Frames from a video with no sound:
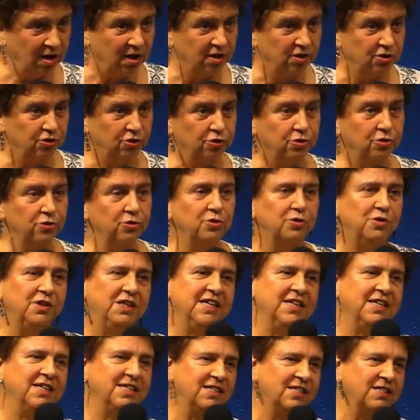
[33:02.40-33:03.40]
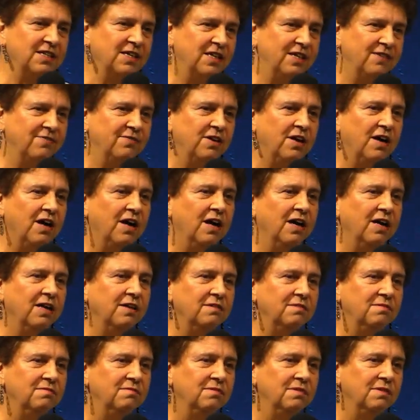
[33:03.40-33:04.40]
truly a son of God
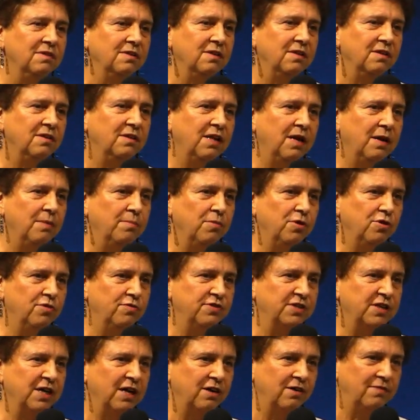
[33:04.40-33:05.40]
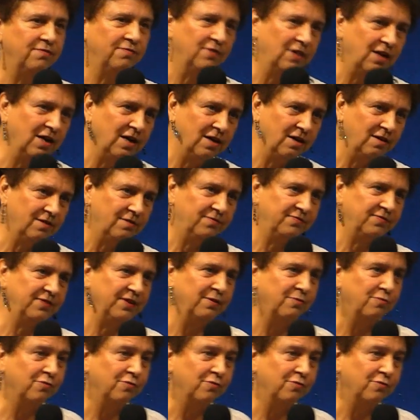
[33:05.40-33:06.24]
that moves out of love and